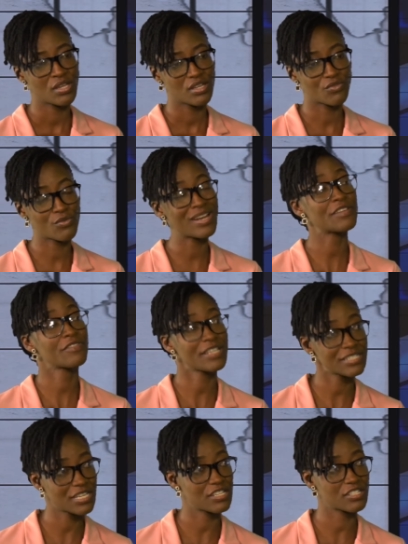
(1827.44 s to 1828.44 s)

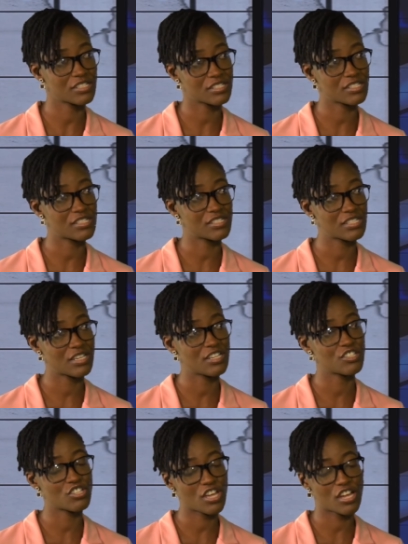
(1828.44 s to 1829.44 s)
relevant agencies
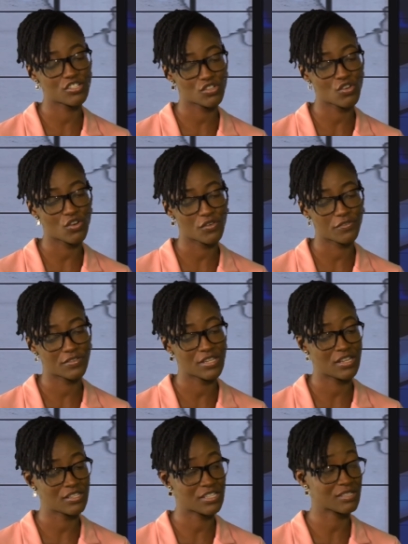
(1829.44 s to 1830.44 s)
in charge of
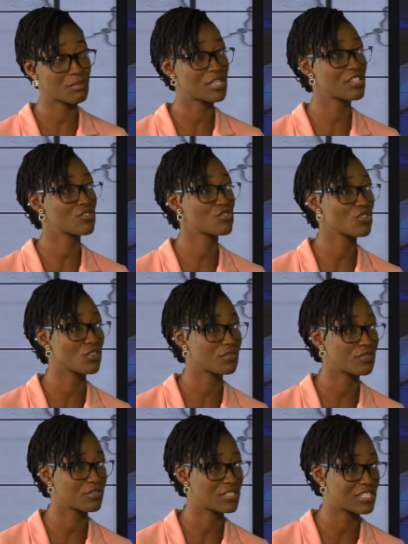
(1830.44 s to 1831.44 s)
there's a Ministry of
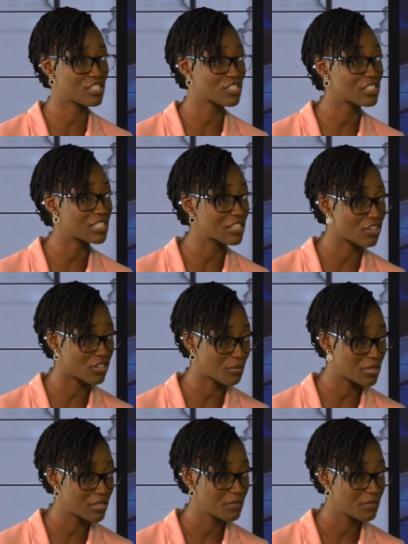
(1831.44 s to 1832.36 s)
Digital Economy,